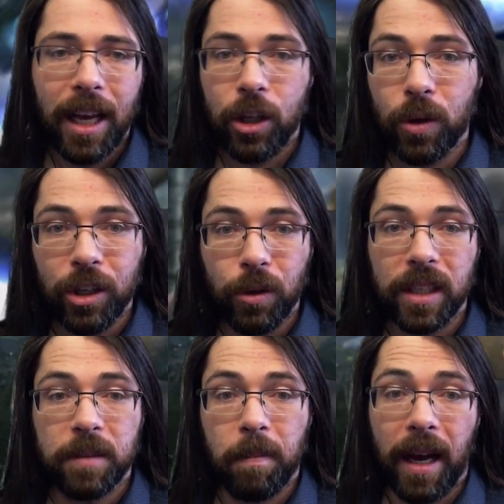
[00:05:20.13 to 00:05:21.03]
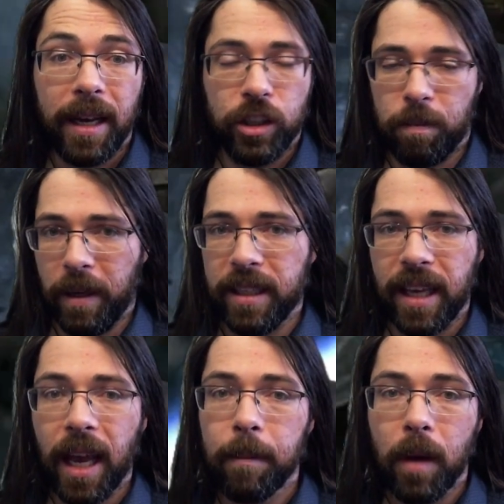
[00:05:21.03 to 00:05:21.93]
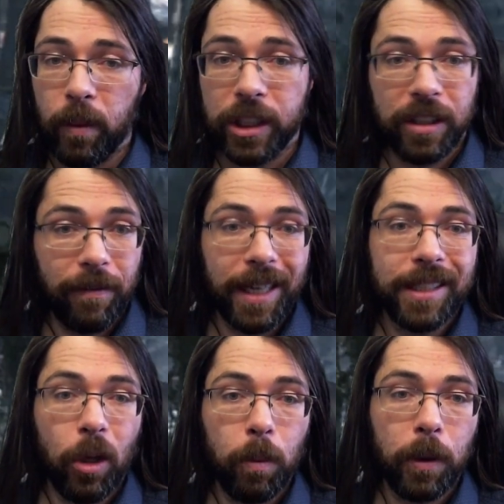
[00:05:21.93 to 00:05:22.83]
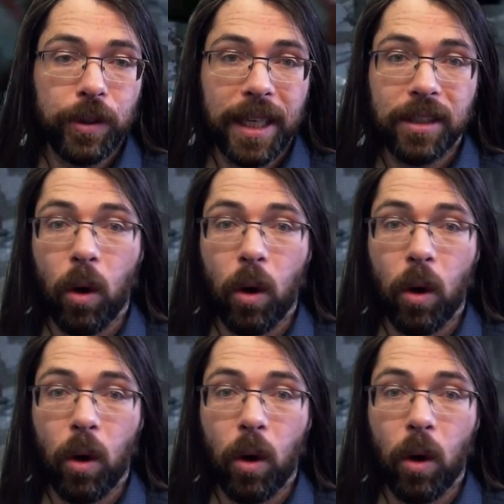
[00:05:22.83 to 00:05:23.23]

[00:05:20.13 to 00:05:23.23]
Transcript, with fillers: You can do this by just playing the game, which is a very slow process,